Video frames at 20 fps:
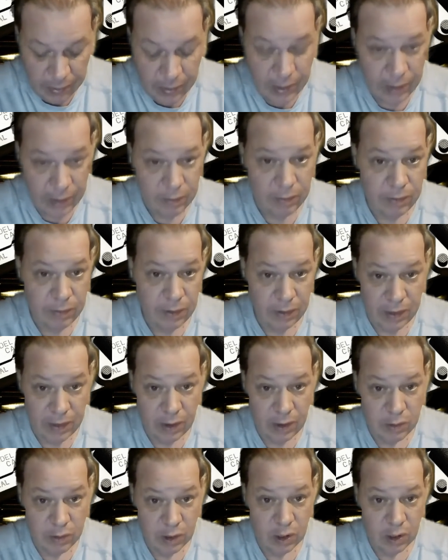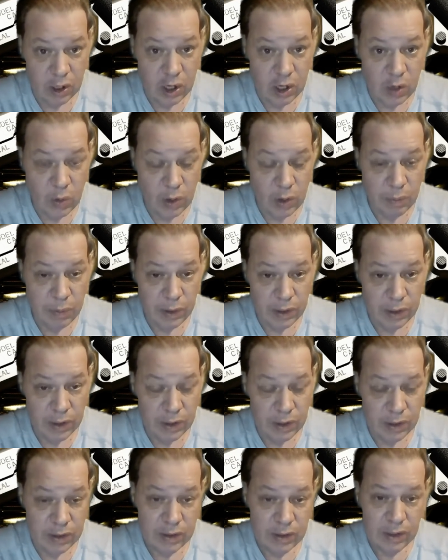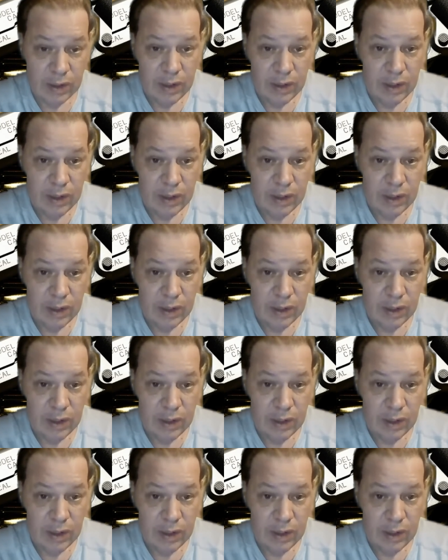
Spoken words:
I have a feeling that one's probably going to go up because